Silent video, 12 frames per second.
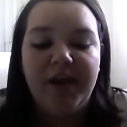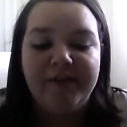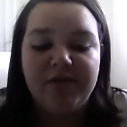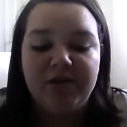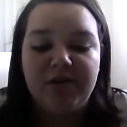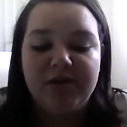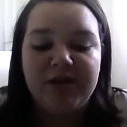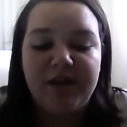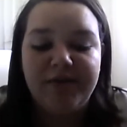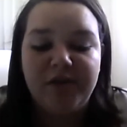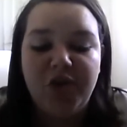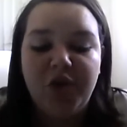If students
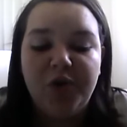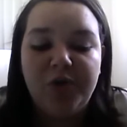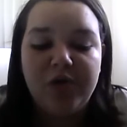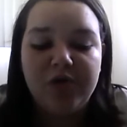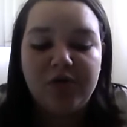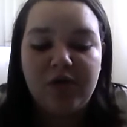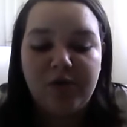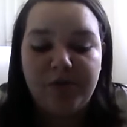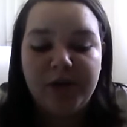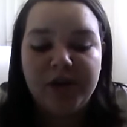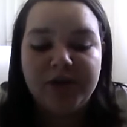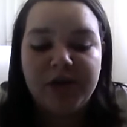have no
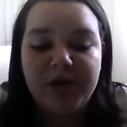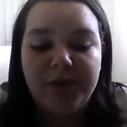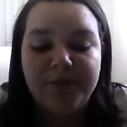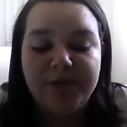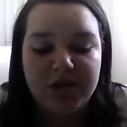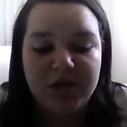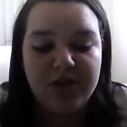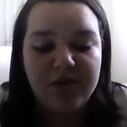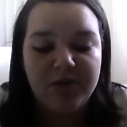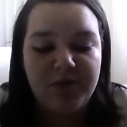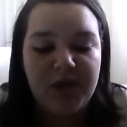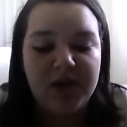homework during a
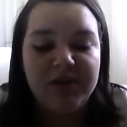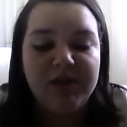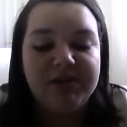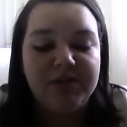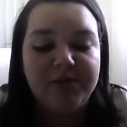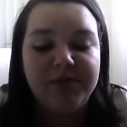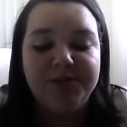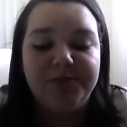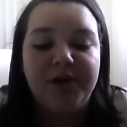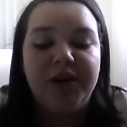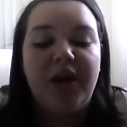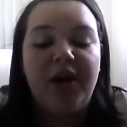particular week, they still must
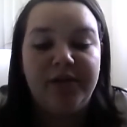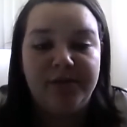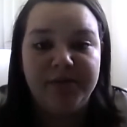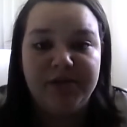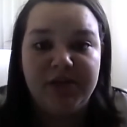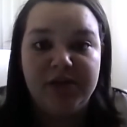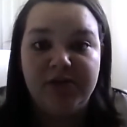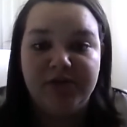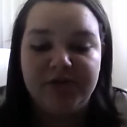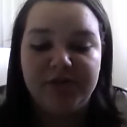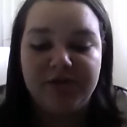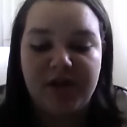bring other materials
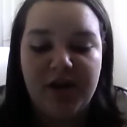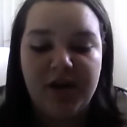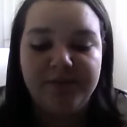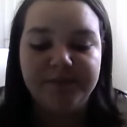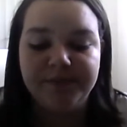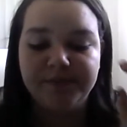to study.